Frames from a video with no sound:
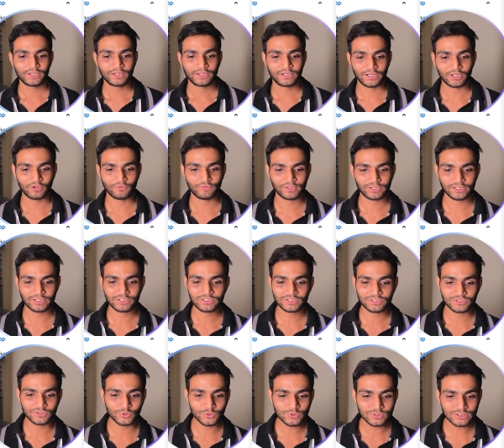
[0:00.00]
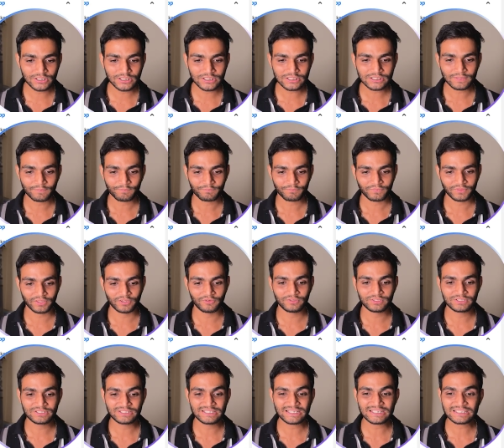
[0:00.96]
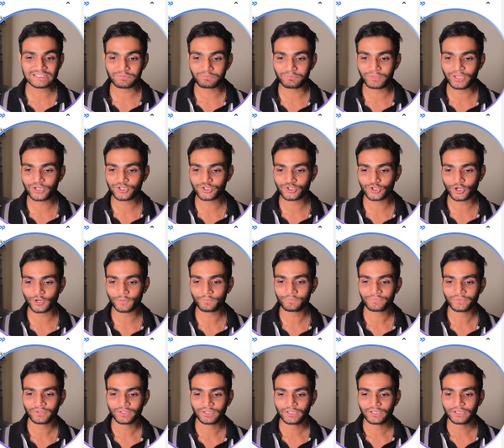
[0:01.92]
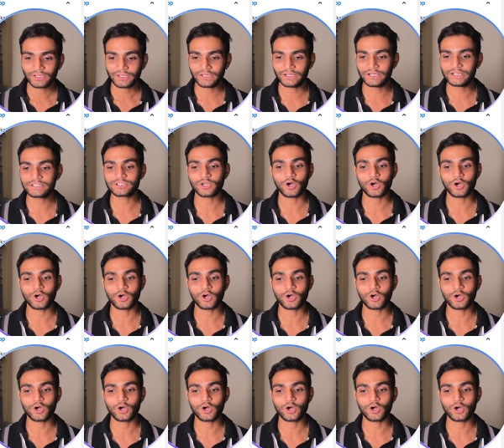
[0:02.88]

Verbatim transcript: Now we can use this and just make sure it is